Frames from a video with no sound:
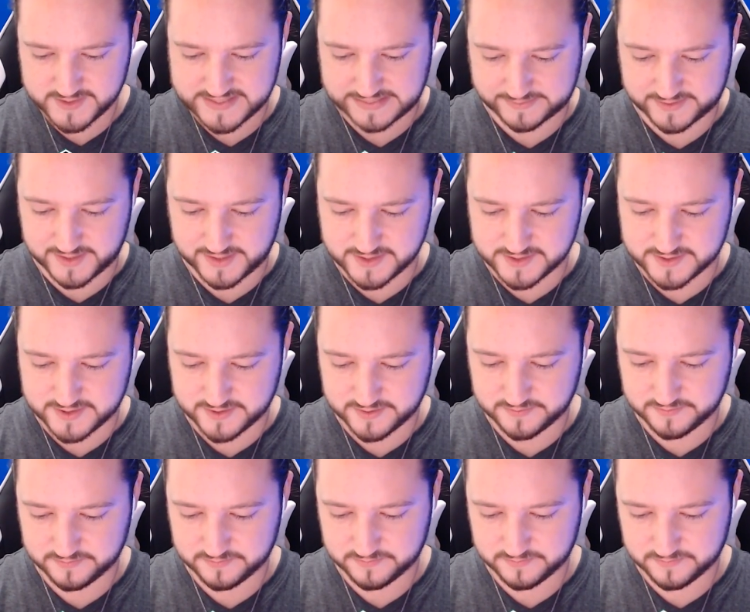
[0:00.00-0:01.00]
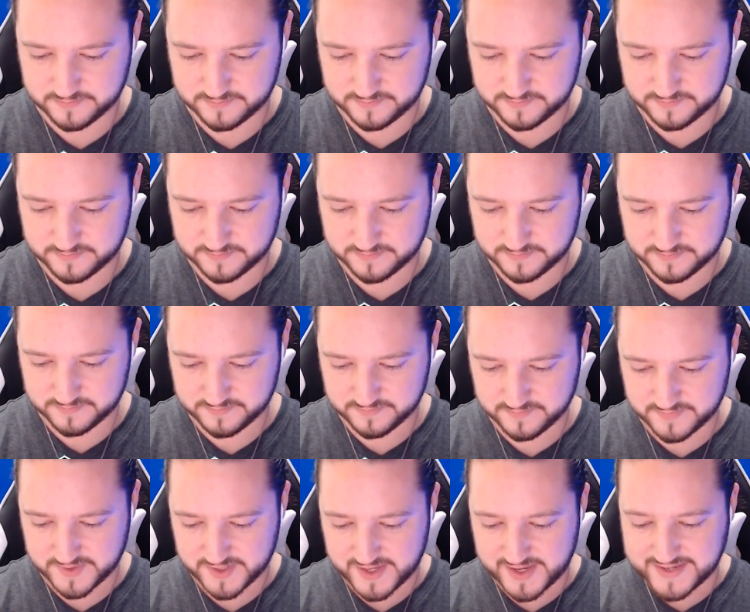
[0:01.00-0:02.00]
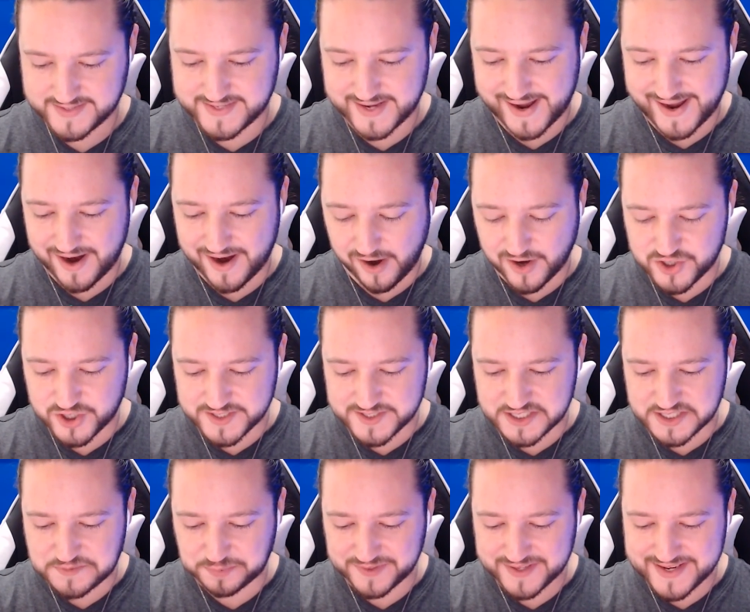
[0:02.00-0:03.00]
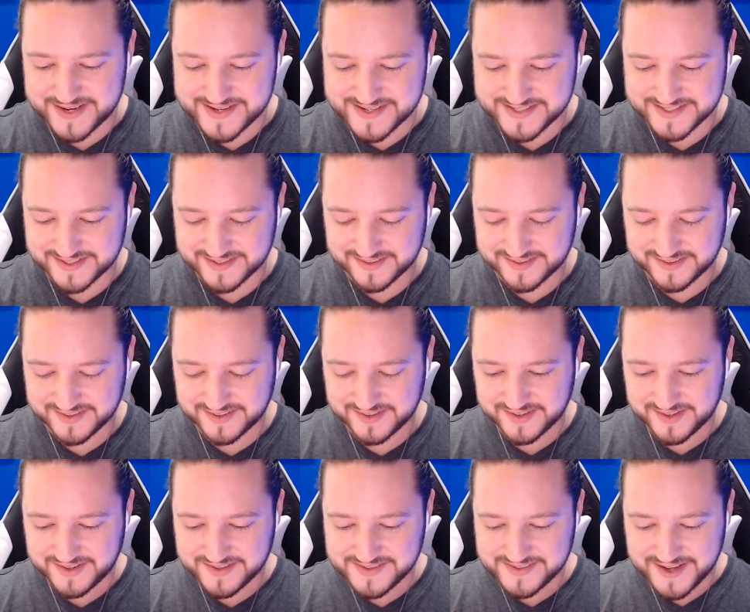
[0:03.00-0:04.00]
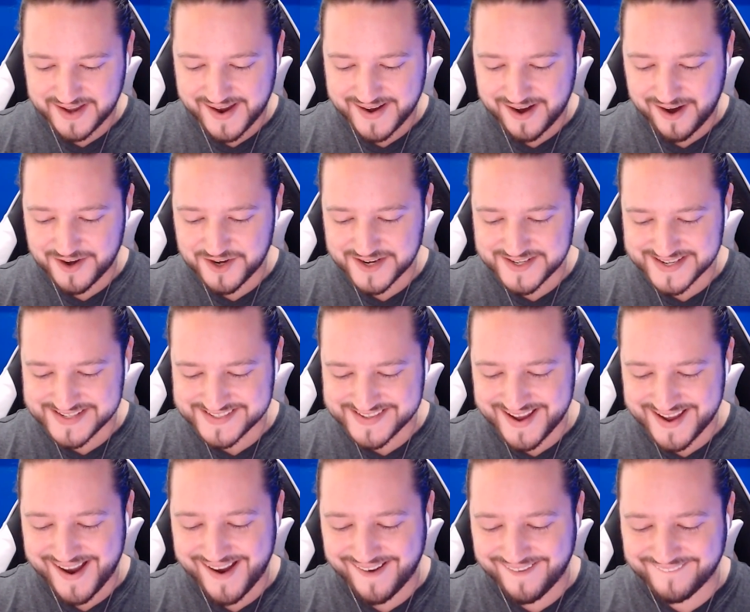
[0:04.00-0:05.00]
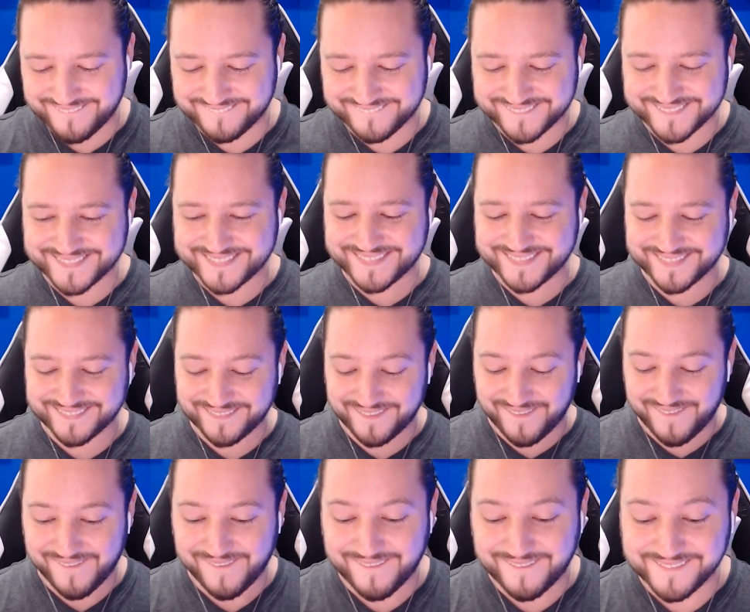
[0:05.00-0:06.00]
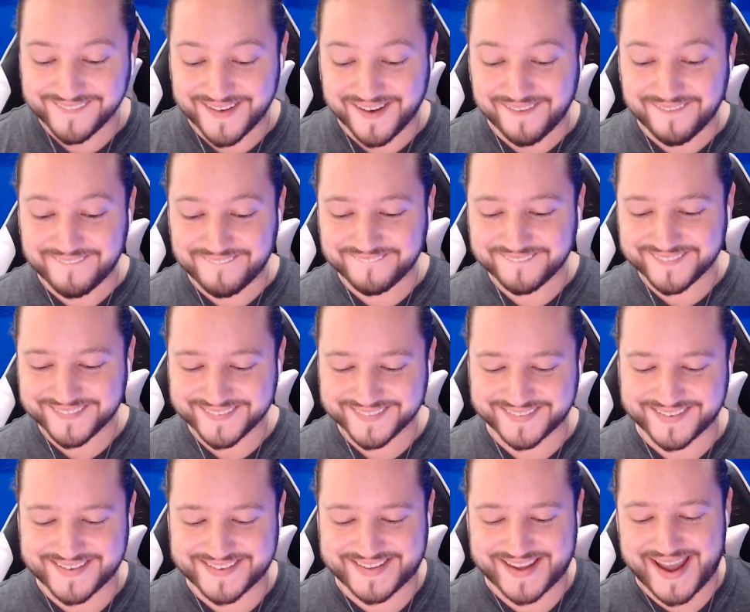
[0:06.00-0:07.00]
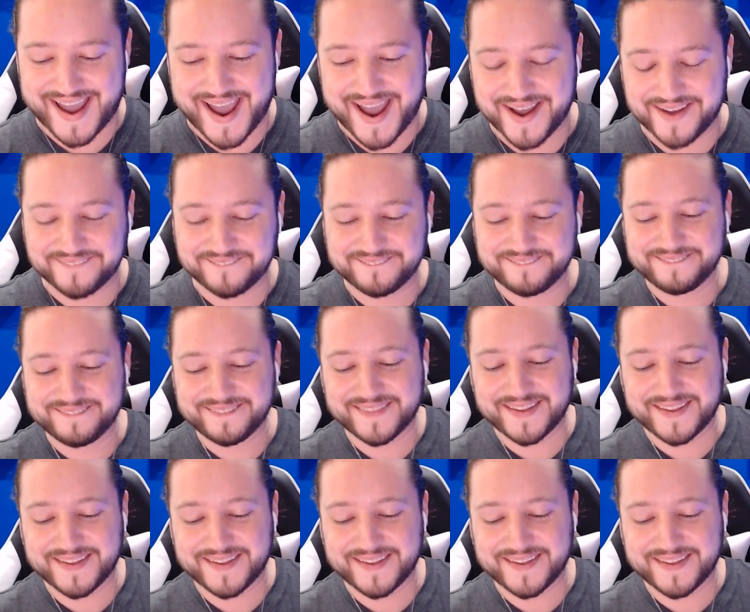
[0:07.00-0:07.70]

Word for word: Got this. Die, R Jesus, please. Die, R Jesus, no! Oh, no! Good game.